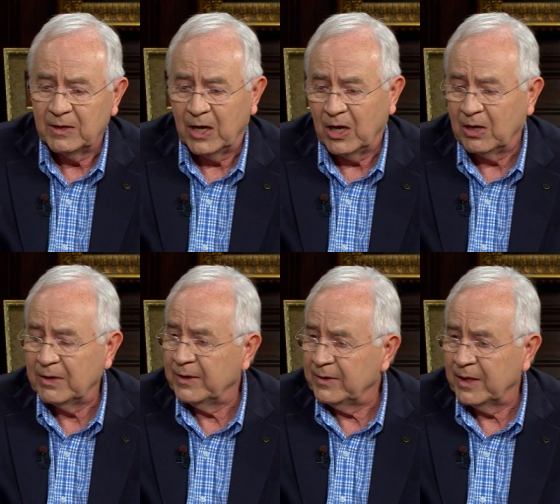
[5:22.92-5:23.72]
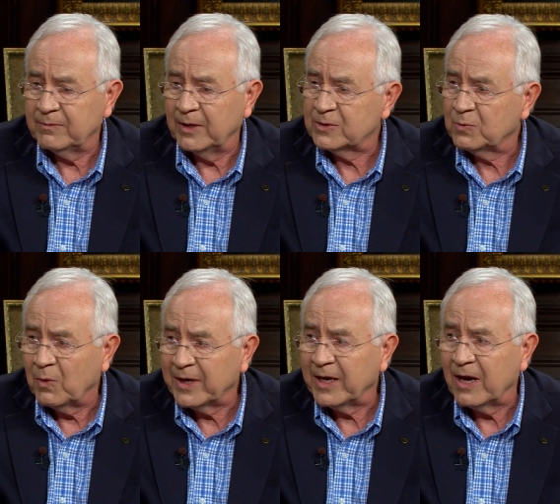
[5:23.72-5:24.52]
Uh, and then there's
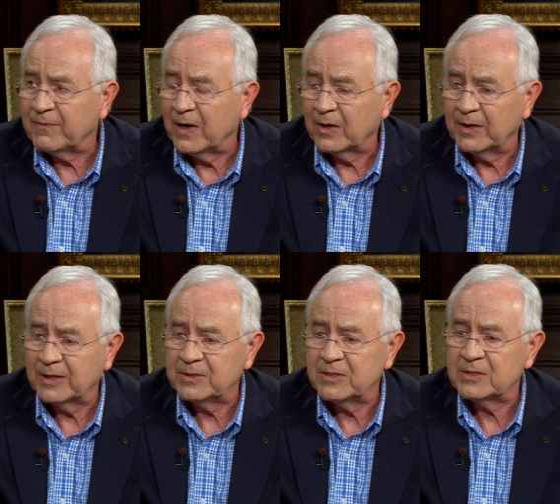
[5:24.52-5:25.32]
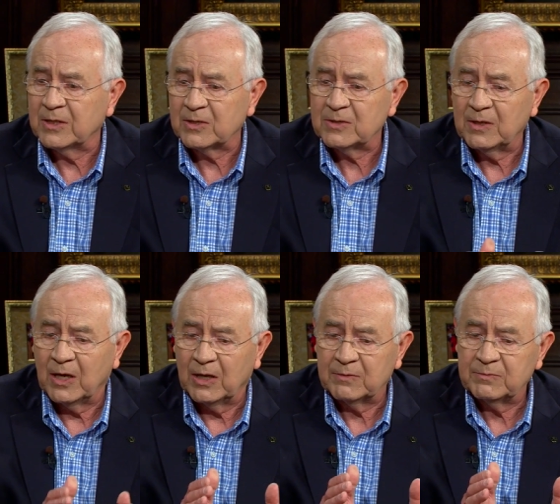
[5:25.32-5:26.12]
20 half-hour lessons. There's
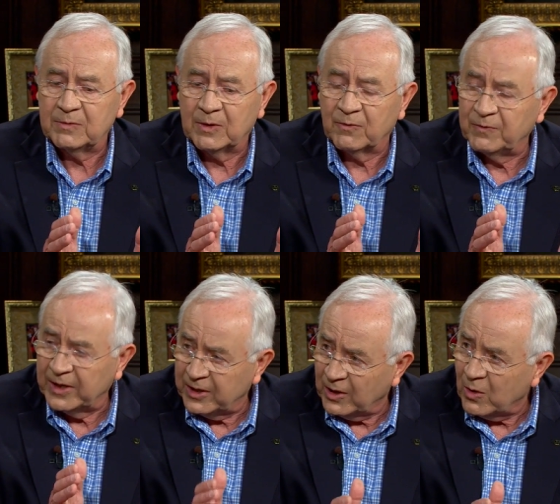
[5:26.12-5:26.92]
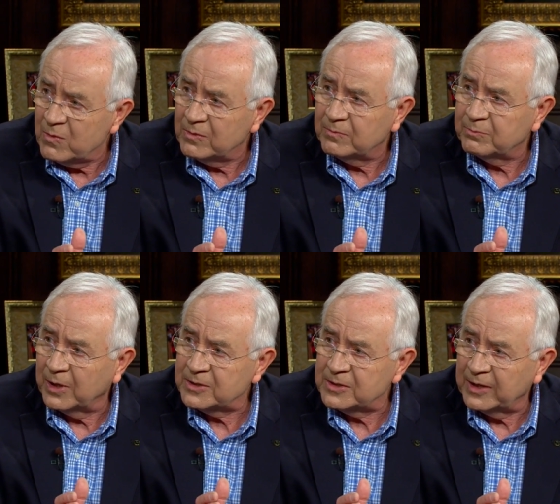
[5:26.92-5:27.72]
uh, there are video
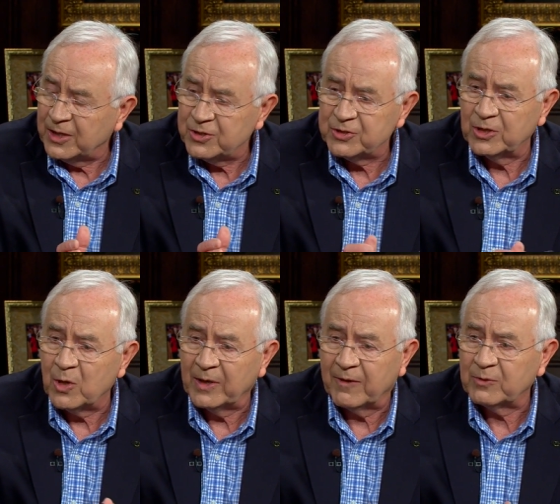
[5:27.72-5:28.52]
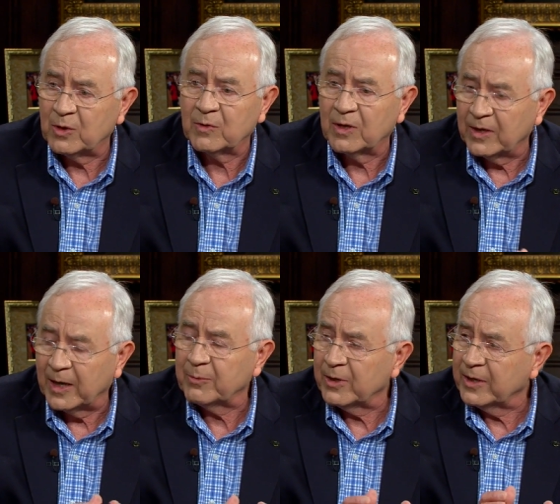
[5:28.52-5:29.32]
presentations. You don't have to go to the
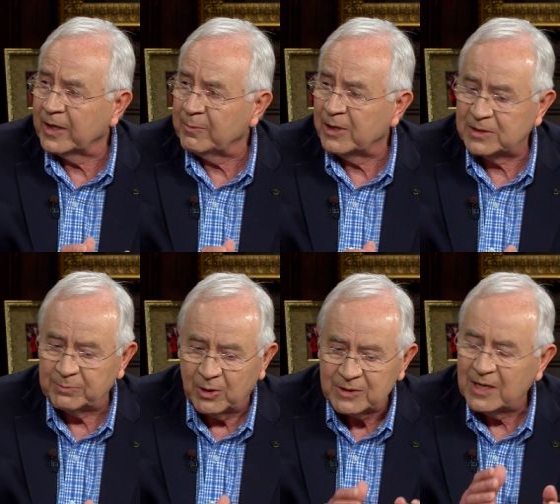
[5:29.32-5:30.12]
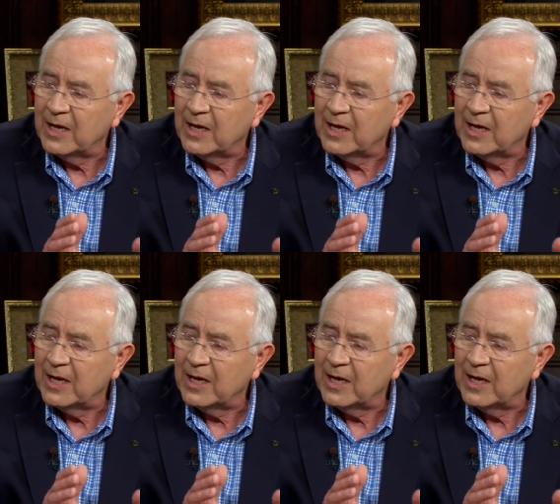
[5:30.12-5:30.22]
library and get a bunch of books.